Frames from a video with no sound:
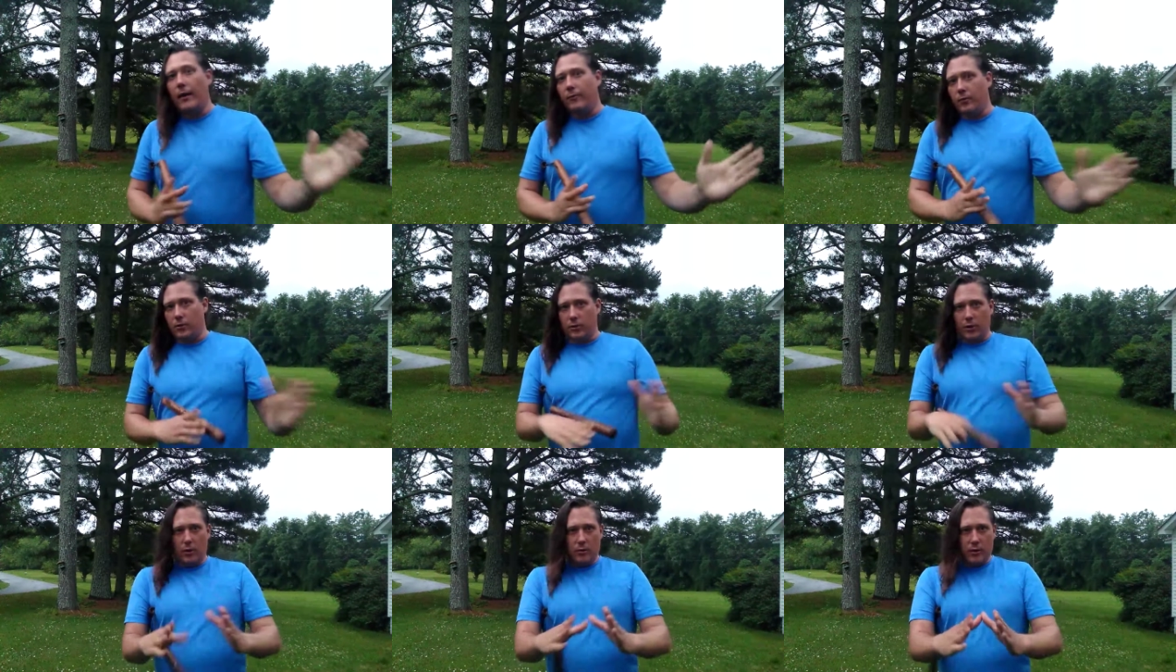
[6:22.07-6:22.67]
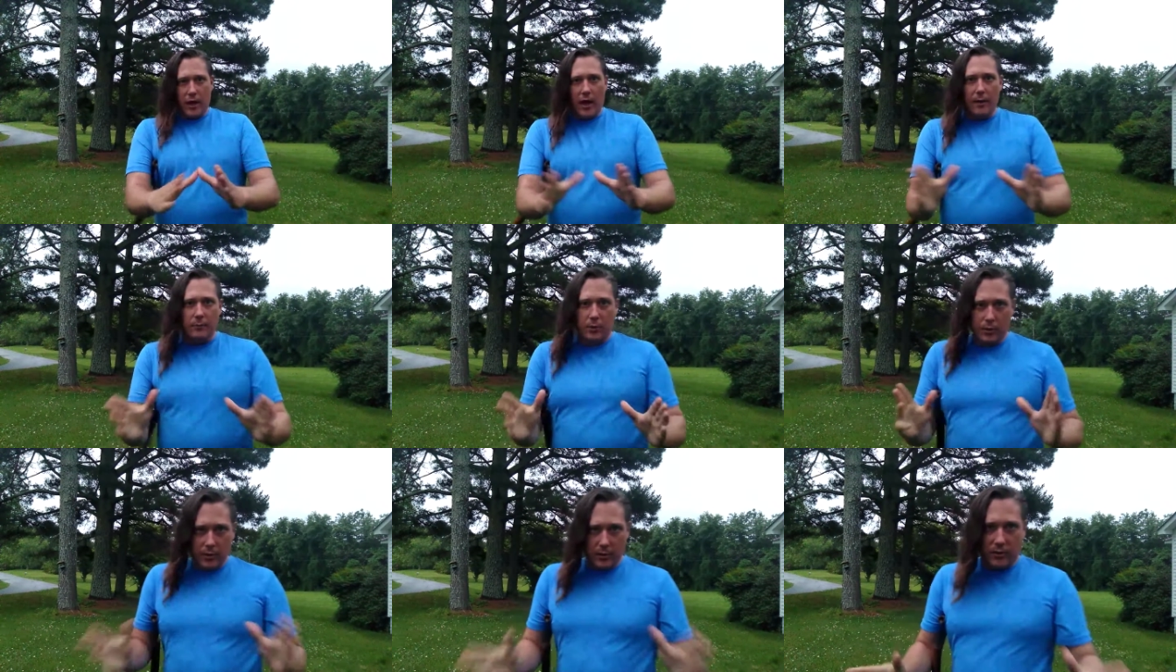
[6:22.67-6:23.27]
after certain
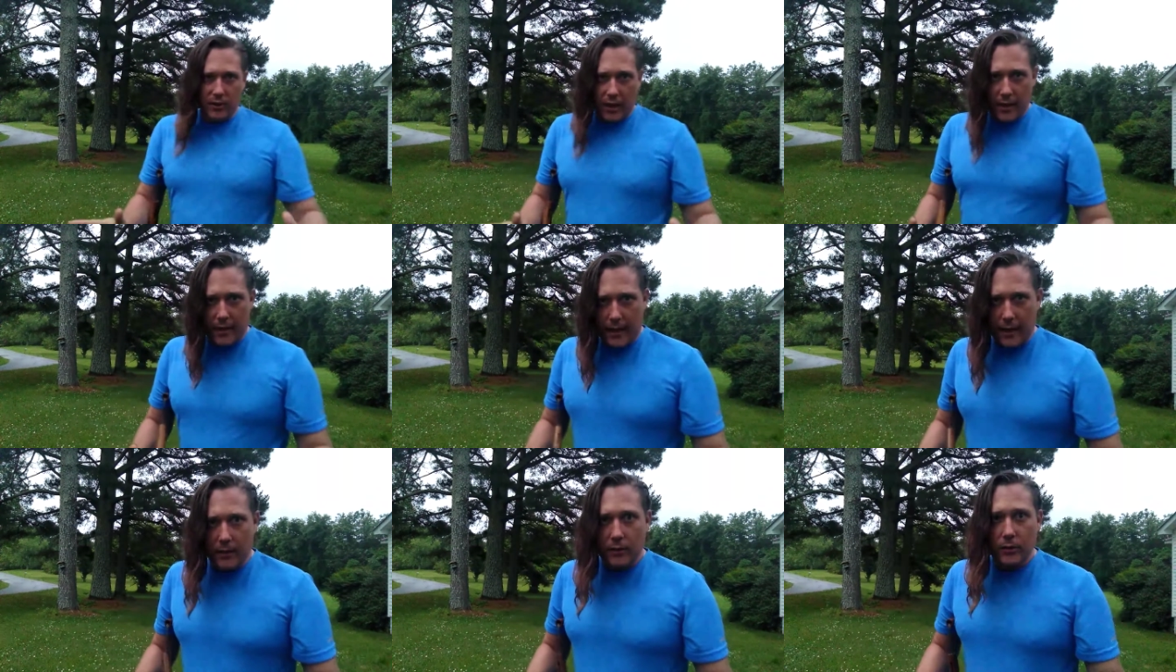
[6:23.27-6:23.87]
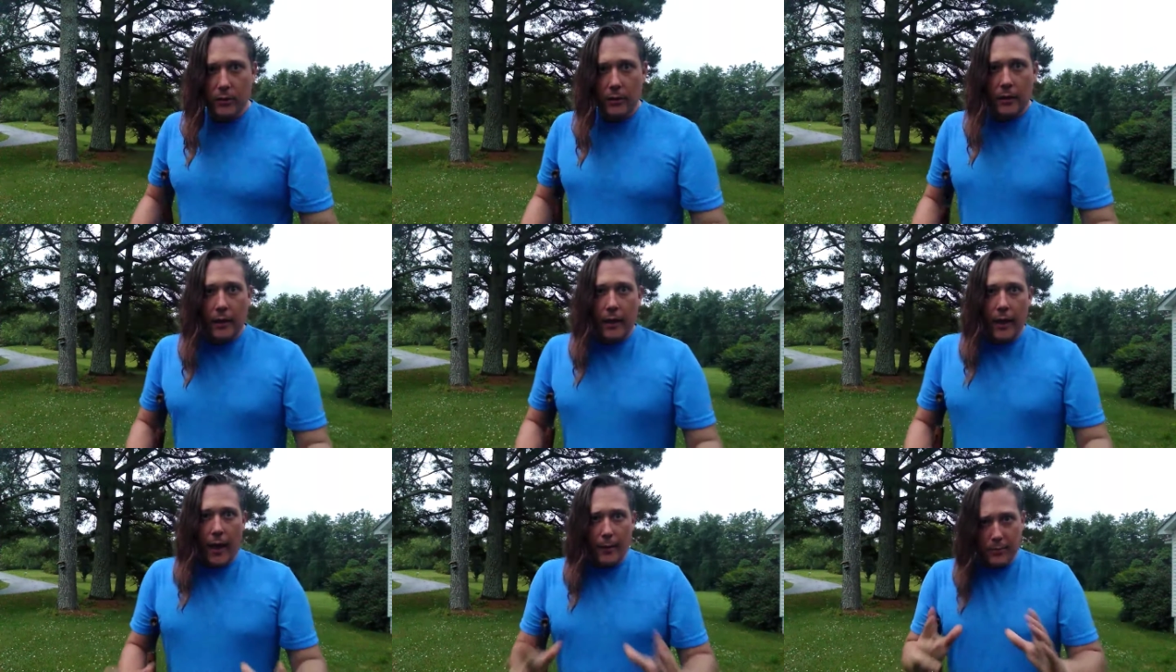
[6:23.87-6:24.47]
times you can say things,
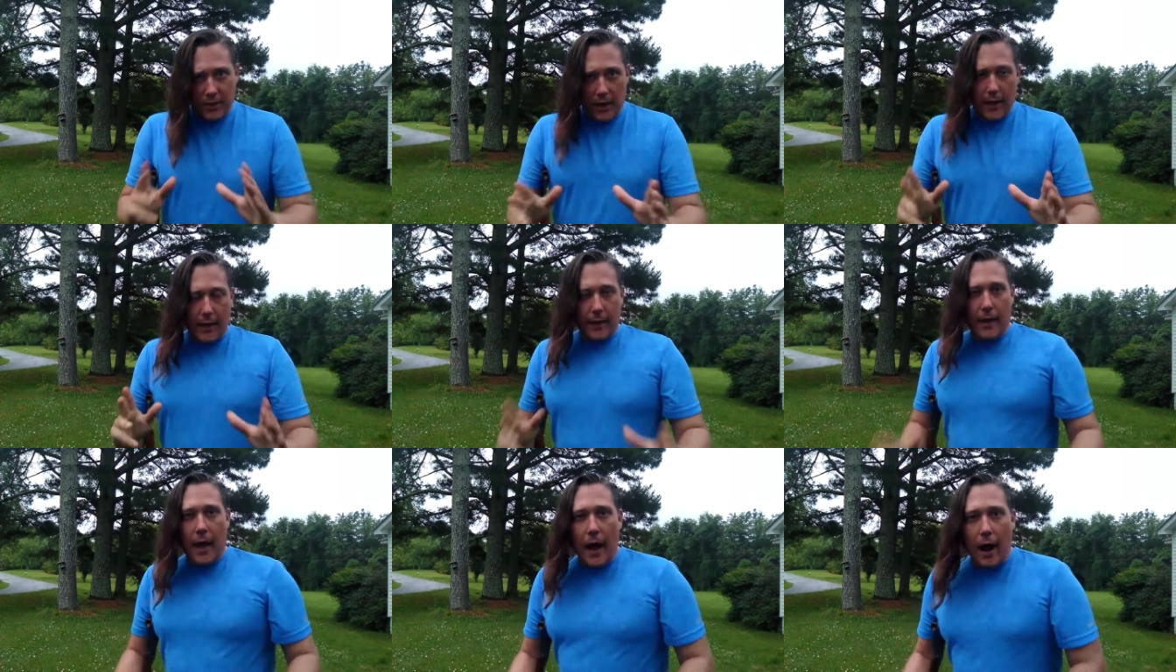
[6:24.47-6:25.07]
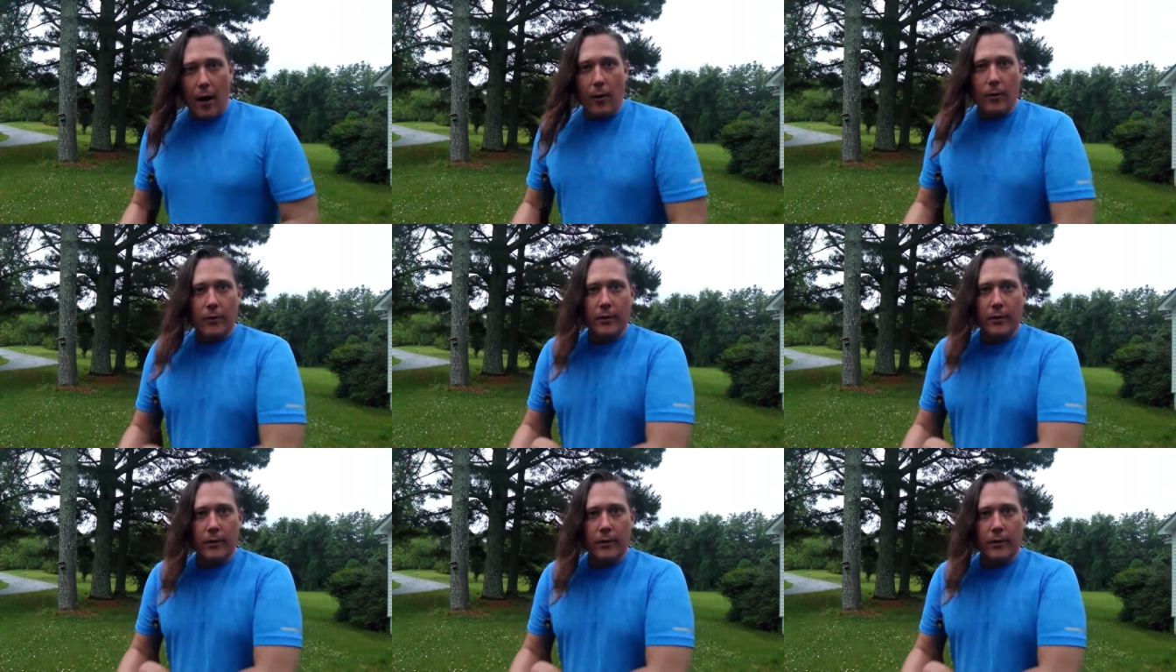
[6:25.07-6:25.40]
I'm saying it now.